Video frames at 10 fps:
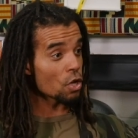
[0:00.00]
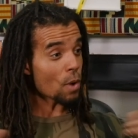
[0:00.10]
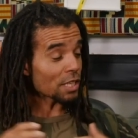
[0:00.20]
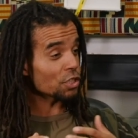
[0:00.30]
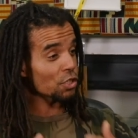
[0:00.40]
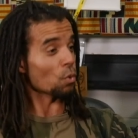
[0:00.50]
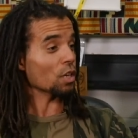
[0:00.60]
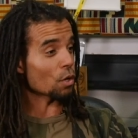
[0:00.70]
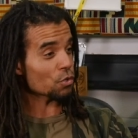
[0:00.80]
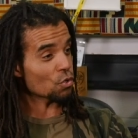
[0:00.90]
who actually just
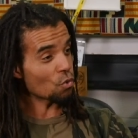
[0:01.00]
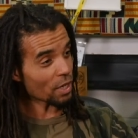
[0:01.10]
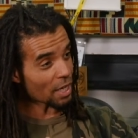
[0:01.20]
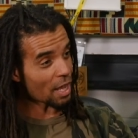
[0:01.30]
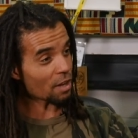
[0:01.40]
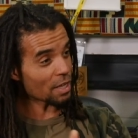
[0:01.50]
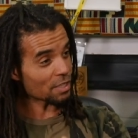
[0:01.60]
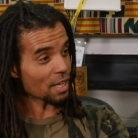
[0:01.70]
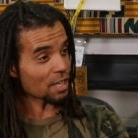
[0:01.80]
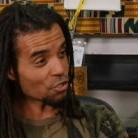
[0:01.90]
want to go school and get their
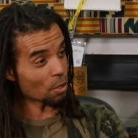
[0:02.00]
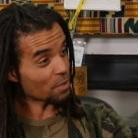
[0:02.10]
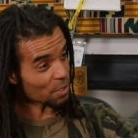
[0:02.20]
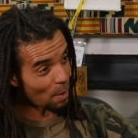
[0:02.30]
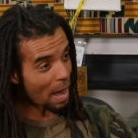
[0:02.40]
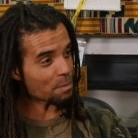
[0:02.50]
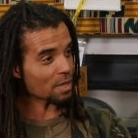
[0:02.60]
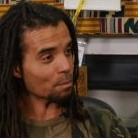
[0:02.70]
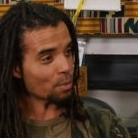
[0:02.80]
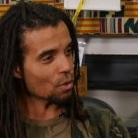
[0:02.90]
grades and get a job despite
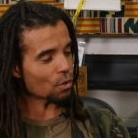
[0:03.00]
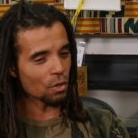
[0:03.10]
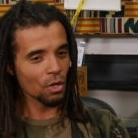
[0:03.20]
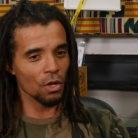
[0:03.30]
being poor,